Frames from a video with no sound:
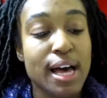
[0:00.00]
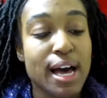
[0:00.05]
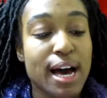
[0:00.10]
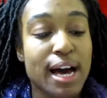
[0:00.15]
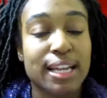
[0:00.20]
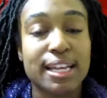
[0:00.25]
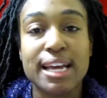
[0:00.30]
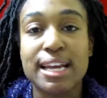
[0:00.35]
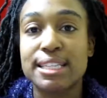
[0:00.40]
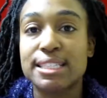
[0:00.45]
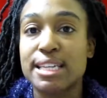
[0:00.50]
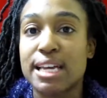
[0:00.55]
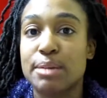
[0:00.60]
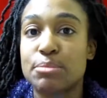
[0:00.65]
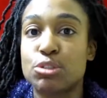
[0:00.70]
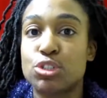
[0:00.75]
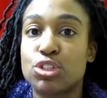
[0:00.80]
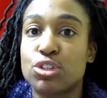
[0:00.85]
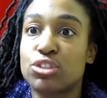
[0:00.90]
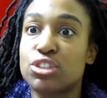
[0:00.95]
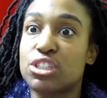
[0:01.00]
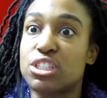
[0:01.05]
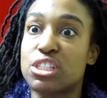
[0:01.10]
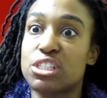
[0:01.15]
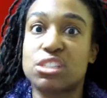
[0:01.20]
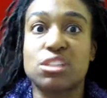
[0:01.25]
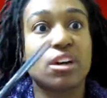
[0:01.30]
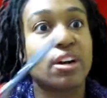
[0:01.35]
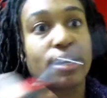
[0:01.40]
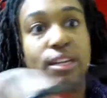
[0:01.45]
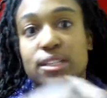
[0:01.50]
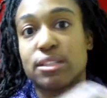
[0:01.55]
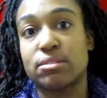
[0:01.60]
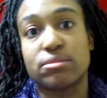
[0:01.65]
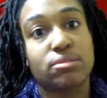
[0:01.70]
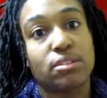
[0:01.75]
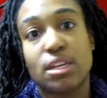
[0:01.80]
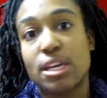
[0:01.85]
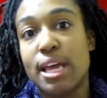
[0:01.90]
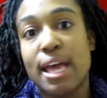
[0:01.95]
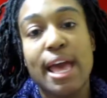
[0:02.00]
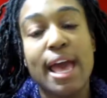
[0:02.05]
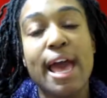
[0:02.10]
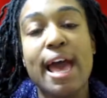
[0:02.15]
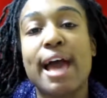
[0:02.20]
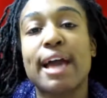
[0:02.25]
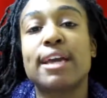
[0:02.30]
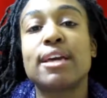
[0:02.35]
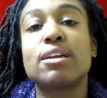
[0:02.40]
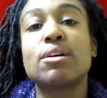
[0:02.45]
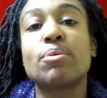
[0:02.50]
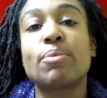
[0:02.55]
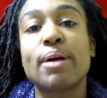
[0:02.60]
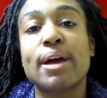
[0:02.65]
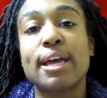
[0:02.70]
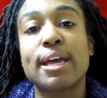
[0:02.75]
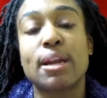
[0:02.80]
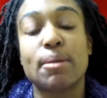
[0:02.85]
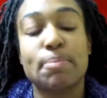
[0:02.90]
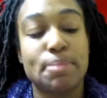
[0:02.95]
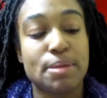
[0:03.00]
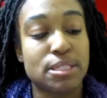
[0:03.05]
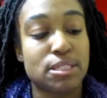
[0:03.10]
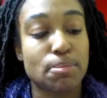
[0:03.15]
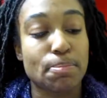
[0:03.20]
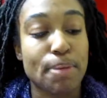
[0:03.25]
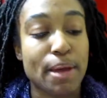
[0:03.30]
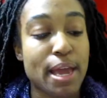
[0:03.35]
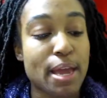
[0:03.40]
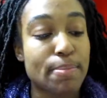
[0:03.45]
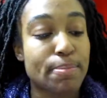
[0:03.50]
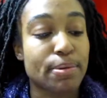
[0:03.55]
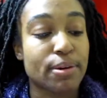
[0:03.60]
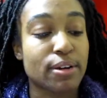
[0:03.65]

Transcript: A lot of times children just start hacking away at a piece of paper,